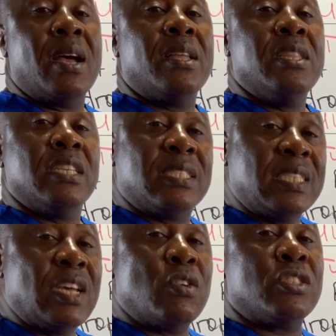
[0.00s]
These
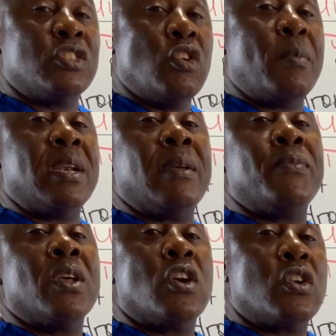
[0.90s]
steroids normally
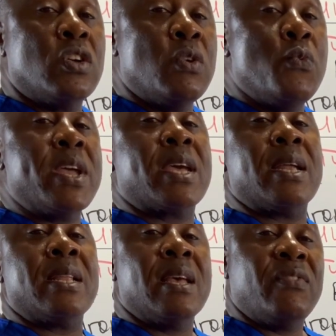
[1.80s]

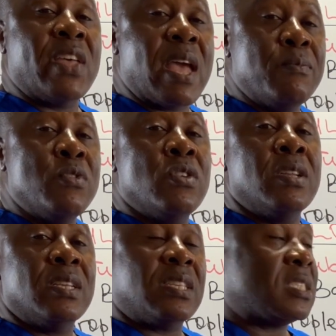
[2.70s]
weaken their immune
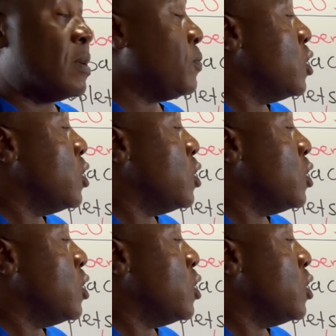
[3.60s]
system.